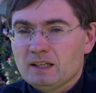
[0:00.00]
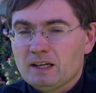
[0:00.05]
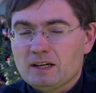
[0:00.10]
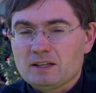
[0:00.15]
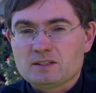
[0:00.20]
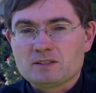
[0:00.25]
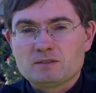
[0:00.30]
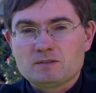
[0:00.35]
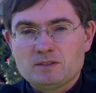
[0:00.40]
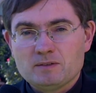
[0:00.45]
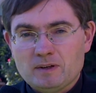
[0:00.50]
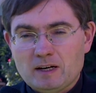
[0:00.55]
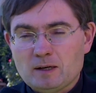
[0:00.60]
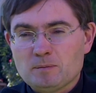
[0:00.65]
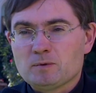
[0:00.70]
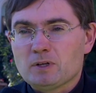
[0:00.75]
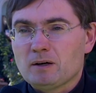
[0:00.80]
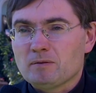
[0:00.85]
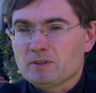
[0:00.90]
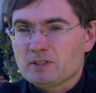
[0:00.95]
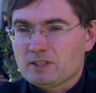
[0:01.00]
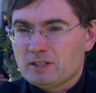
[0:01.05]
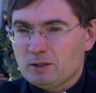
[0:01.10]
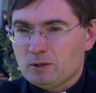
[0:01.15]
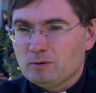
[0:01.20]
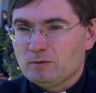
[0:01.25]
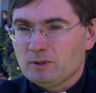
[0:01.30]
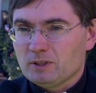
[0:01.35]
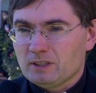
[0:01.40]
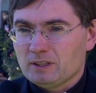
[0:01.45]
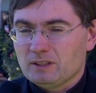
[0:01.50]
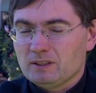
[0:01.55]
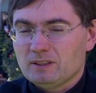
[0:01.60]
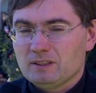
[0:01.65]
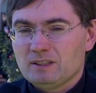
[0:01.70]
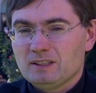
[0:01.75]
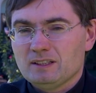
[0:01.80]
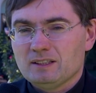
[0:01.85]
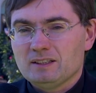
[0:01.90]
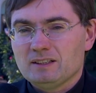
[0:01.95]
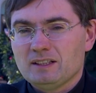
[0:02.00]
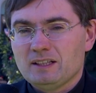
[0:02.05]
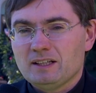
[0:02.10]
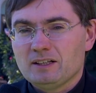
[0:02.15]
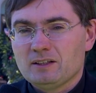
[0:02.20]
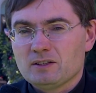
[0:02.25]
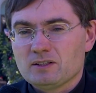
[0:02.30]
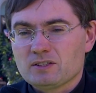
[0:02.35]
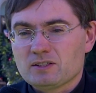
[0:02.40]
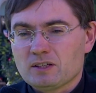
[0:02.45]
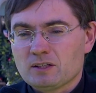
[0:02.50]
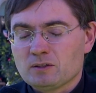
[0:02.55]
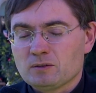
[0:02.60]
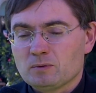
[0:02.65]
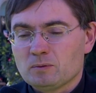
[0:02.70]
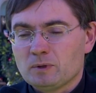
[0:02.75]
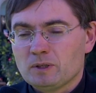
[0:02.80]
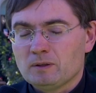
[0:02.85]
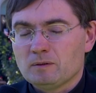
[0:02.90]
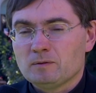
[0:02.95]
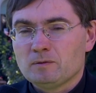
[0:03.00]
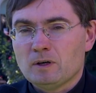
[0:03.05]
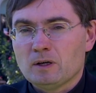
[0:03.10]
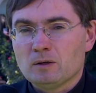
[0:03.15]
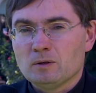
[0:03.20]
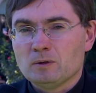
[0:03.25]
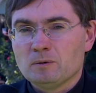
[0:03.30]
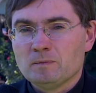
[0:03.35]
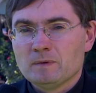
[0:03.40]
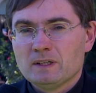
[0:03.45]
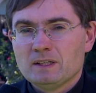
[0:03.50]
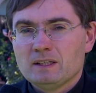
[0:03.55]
has developed obviously over the years, and we follow